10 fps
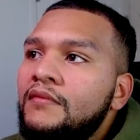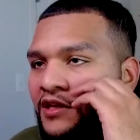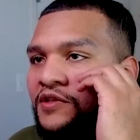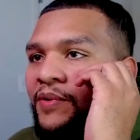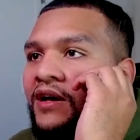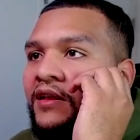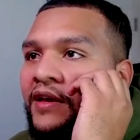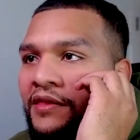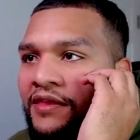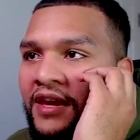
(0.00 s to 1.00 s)
This is probably
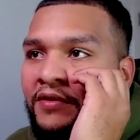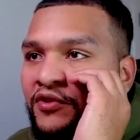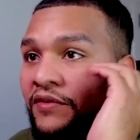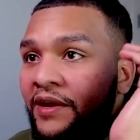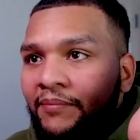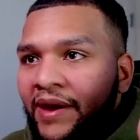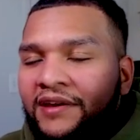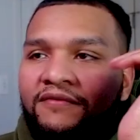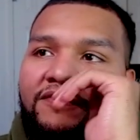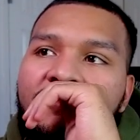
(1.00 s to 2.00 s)
like the thing I was going like
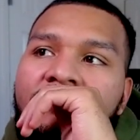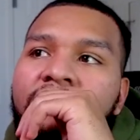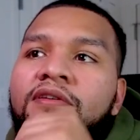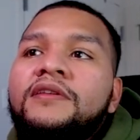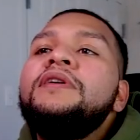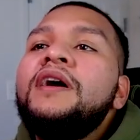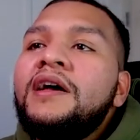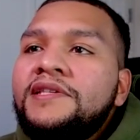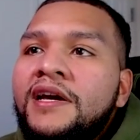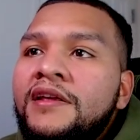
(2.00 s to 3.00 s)
back and forth with. But
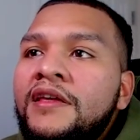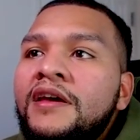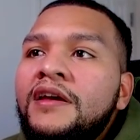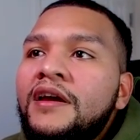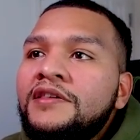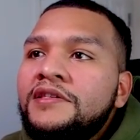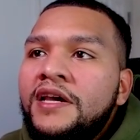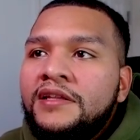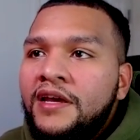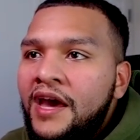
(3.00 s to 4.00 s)
outside of that, I just
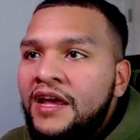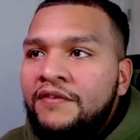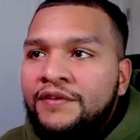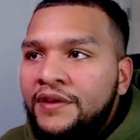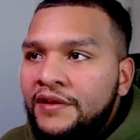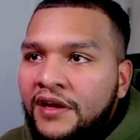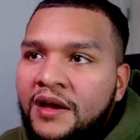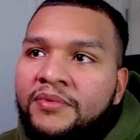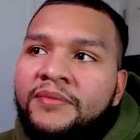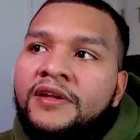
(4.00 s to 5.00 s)
had to add everything to
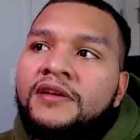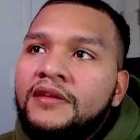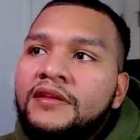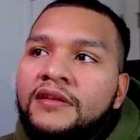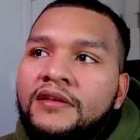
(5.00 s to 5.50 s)
complement it.